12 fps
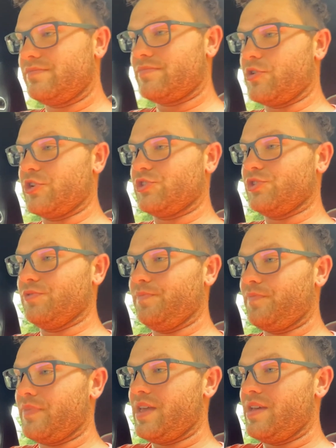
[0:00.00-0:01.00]
pretty soon,
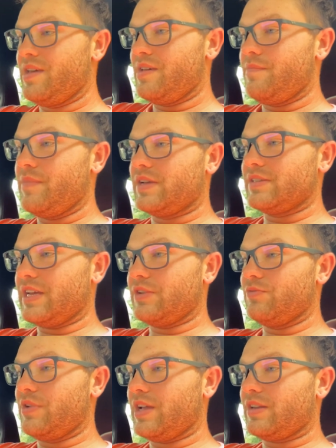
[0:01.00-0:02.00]
because I
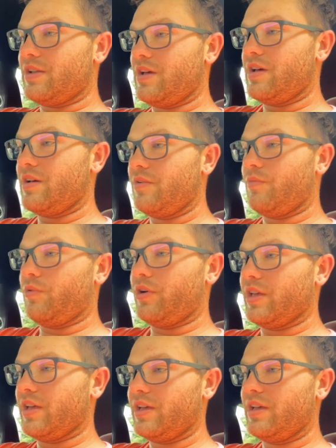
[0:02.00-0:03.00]
do not
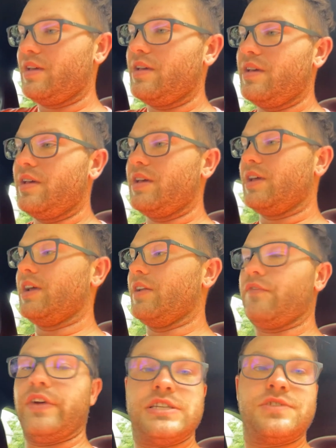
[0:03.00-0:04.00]
want to get a
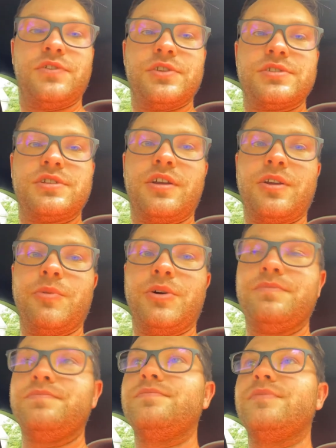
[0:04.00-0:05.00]
face full of steering wheel
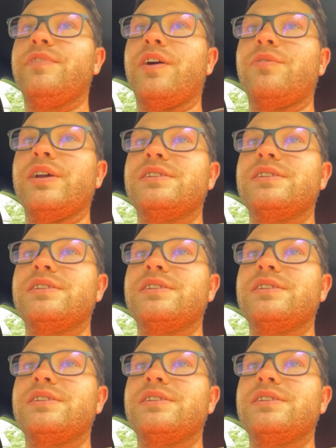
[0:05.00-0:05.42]
if I wreck